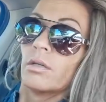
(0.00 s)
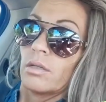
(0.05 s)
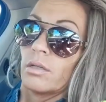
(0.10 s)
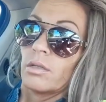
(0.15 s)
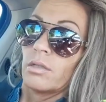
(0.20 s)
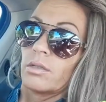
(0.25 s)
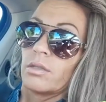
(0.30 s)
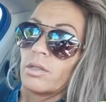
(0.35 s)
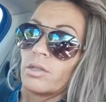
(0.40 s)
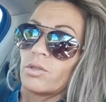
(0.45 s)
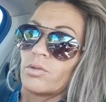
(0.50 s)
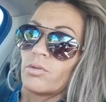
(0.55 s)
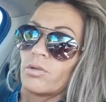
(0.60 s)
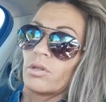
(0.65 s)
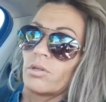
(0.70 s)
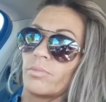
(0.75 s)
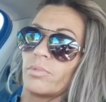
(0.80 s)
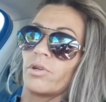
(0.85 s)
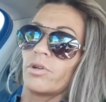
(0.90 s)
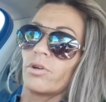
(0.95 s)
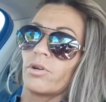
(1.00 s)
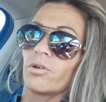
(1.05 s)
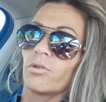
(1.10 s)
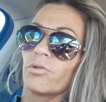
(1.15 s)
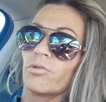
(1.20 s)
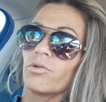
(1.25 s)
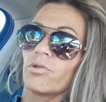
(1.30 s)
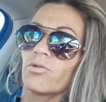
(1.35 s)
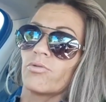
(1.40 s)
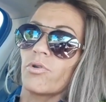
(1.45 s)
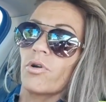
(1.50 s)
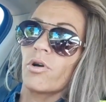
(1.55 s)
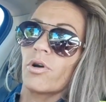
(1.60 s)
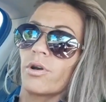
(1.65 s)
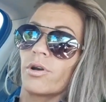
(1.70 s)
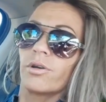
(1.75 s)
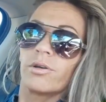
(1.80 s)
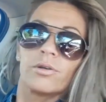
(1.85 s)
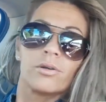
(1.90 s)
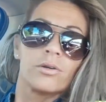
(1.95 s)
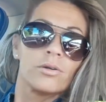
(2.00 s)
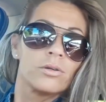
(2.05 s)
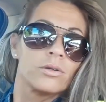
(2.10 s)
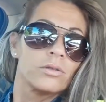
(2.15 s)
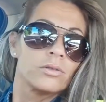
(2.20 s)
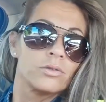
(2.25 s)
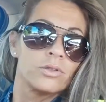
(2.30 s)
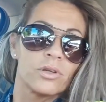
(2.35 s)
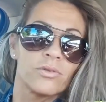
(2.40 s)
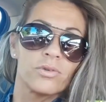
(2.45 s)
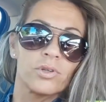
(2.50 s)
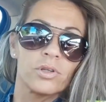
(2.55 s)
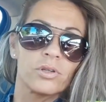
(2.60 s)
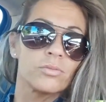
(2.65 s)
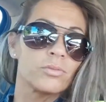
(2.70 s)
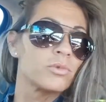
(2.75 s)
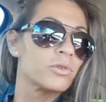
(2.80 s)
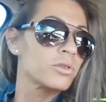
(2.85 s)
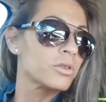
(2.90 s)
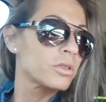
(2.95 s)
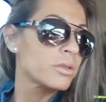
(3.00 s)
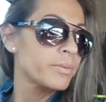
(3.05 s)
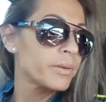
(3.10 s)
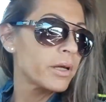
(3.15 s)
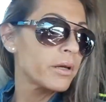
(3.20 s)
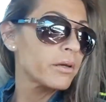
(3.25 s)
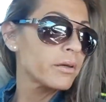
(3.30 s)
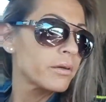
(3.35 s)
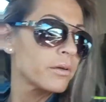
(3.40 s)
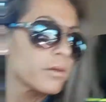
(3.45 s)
Since we're going to be on a long ride, do you have any good music to play?